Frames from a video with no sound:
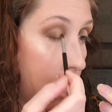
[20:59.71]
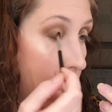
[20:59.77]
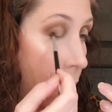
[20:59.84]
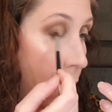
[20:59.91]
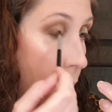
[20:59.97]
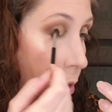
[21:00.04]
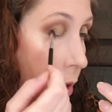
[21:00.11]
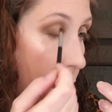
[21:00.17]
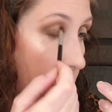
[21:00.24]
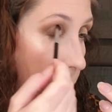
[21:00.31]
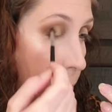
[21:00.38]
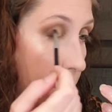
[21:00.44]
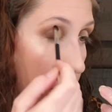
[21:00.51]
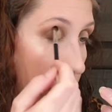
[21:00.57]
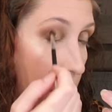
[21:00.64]
Okay.
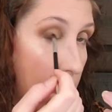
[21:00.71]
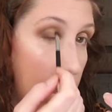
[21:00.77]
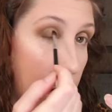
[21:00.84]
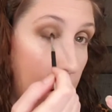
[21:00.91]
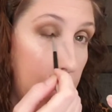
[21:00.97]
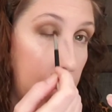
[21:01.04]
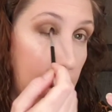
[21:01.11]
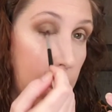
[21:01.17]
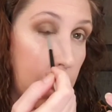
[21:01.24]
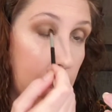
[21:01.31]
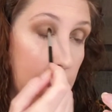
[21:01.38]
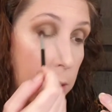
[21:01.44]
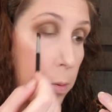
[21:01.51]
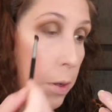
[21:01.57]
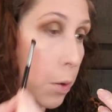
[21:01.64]
It definitely
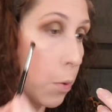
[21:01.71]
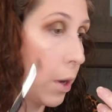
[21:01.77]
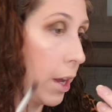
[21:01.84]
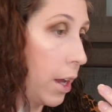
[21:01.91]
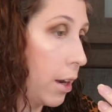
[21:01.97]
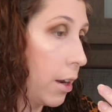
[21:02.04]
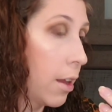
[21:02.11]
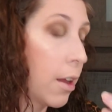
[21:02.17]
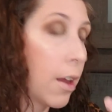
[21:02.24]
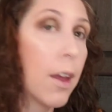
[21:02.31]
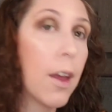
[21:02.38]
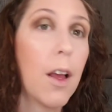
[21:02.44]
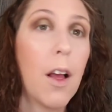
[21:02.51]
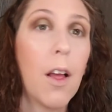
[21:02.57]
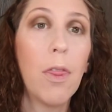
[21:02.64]
needs to be wet.
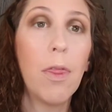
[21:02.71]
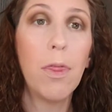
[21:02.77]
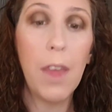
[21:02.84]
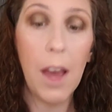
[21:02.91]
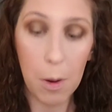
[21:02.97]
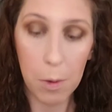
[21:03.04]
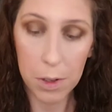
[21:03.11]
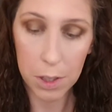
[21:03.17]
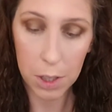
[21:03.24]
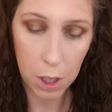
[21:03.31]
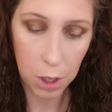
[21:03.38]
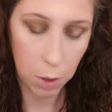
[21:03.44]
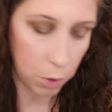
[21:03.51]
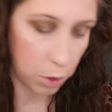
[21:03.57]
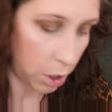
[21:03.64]
That was a
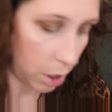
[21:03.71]
huge.